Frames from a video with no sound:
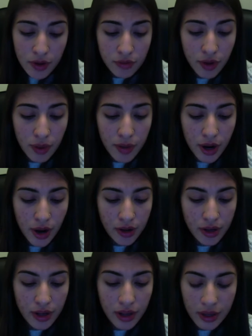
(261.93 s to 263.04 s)

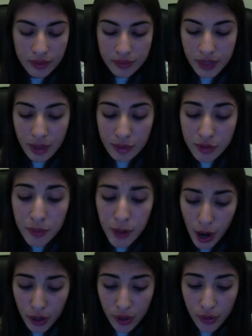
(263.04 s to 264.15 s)
comes from an
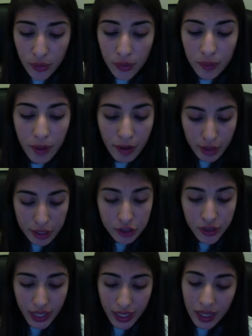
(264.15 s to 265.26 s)
article by
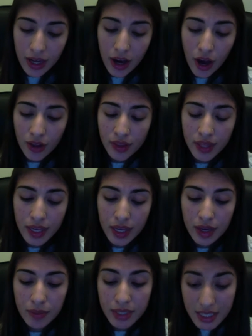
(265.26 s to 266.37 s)
Rachel Gillett on
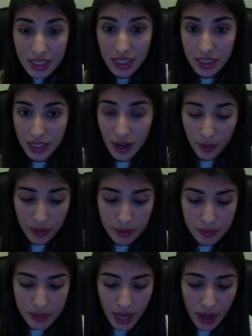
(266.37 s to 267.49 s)
the Business Insider
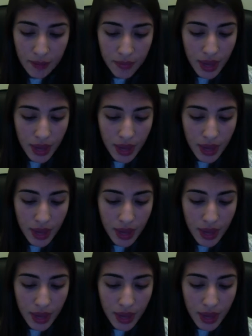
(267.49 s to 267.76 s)
website.